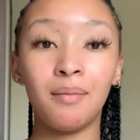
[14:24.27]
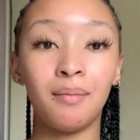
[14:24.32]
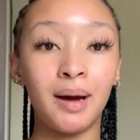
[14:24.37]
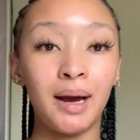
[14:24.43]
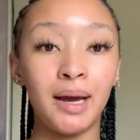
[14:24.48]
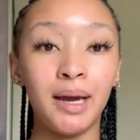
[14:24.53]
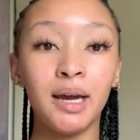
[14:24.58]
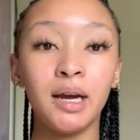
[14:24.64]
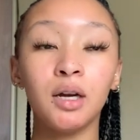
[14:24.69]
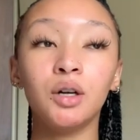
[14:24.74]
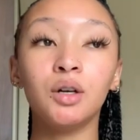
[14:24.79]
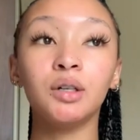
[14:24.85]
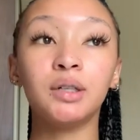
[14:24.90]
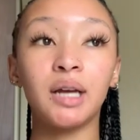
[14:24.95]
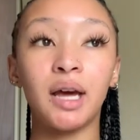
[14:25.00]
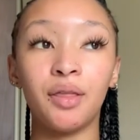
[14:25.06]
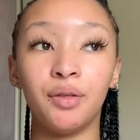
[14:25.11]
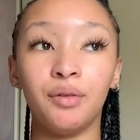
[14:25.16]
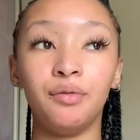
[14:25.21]
my hair looked
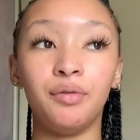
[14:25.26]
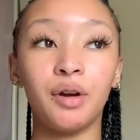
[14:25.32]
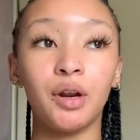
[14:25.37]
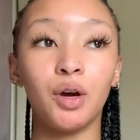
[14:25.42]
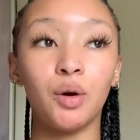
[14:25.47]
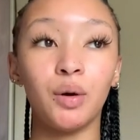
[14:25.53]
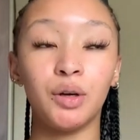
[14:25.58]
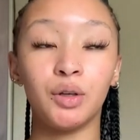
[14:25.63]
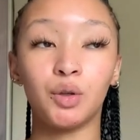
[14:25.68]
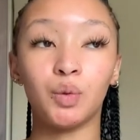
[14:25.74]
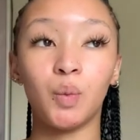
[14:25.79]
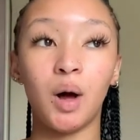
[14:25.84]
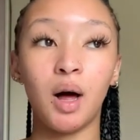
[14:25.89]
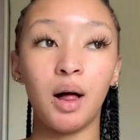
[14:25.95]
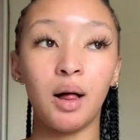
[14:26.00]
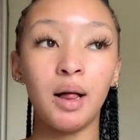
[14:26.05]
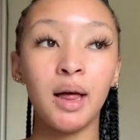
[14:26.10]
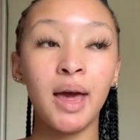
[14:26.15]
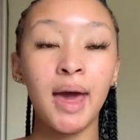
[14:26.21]
and the video as
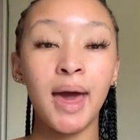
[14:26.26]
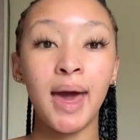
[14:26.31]
well.